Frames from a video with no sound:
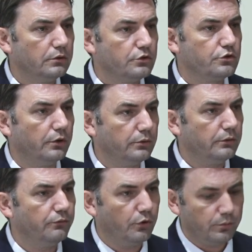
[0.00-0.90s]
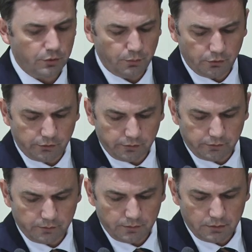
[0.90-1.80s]
joint reform
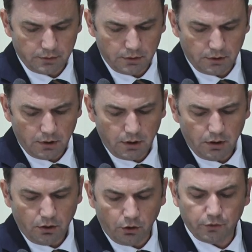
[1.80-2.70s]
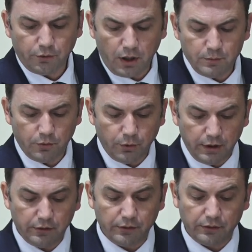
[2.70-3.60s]
proposals. Although I'm
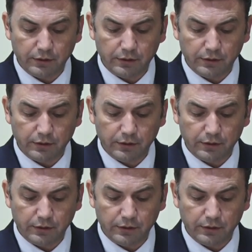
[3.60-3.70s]
aware that the